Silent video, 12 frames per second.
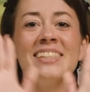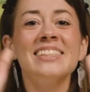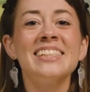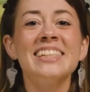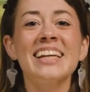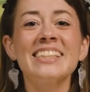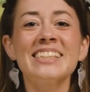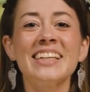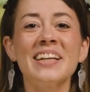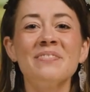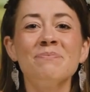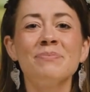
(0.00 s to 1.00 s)
See you next
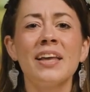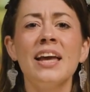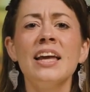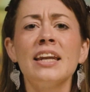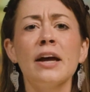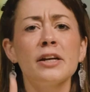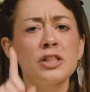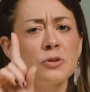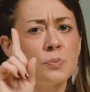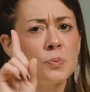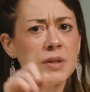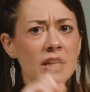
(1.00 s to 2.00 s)
time. Now I
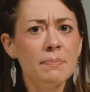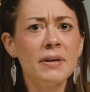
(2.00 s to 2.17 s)
should really